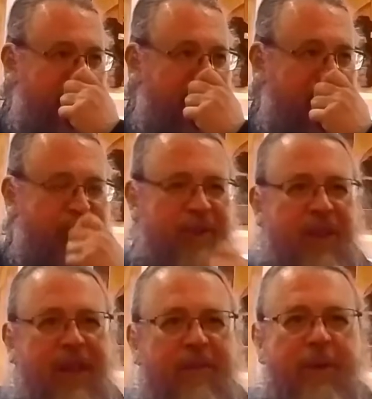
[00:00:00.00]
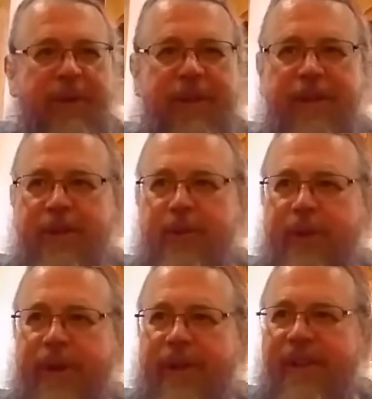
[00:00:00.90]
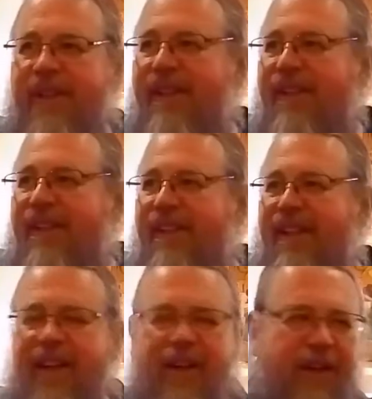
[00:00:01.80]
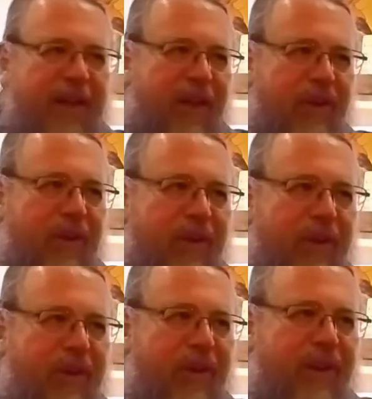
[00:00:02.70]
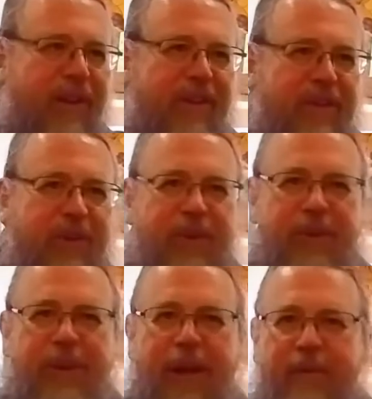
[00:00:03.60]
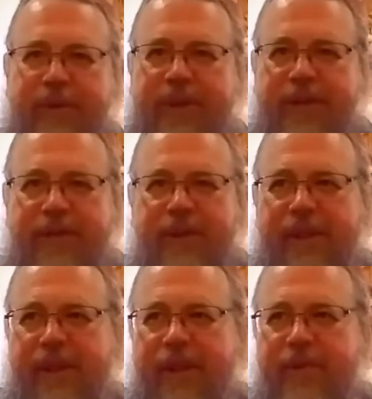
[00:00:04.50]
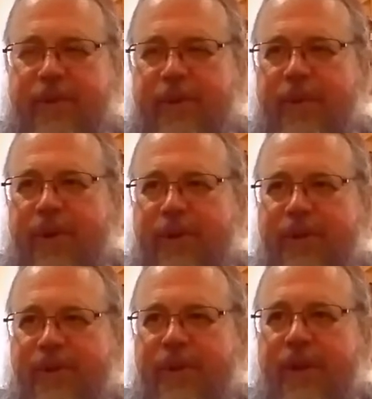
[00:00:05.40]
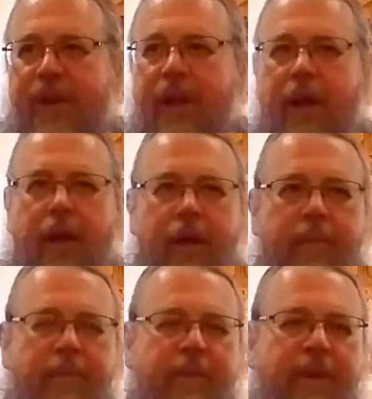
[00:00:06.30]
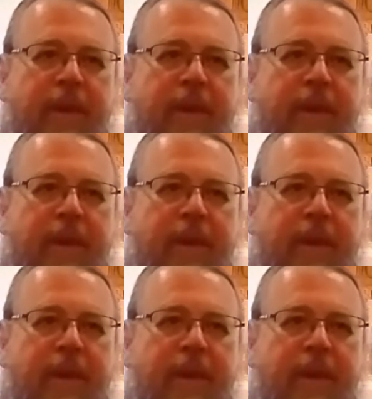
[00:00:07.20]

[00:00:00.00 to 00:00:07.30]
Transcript: conversion, but they didn't mm-hmm. drink uh, alcohol, and so that was definitely not for the Russians. Um,